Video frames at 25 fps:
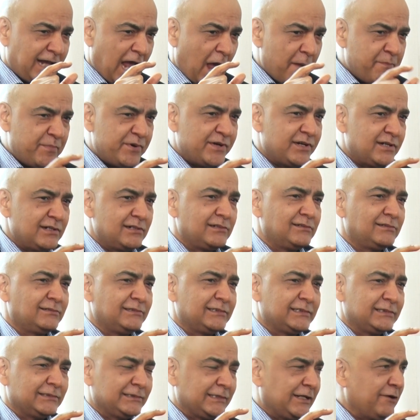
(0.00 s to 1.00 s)

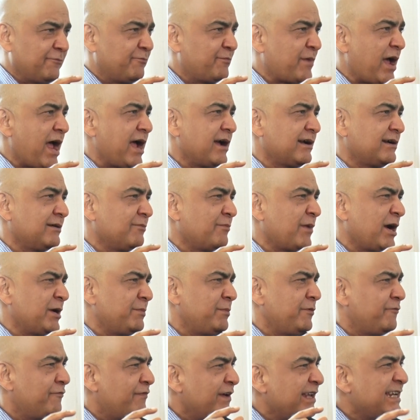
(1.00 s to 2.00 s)
capital give back
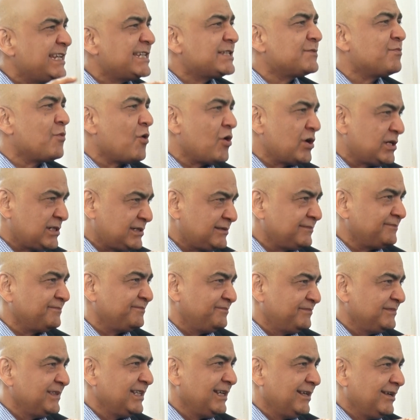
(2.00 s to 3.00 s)
might be very small,
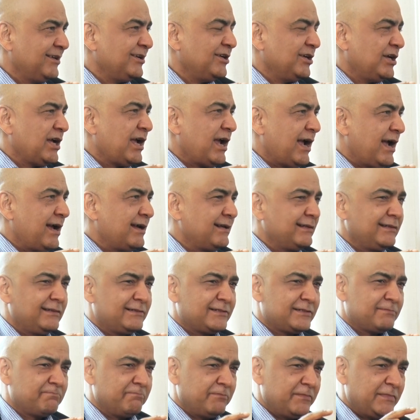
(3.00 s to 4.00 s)

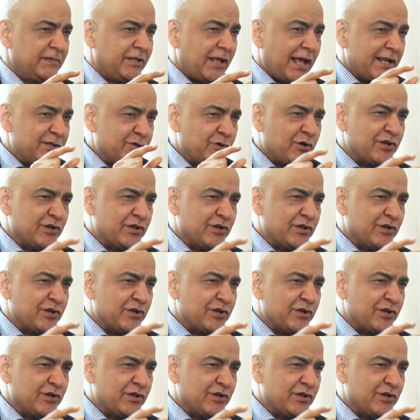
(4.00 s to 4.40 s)
and the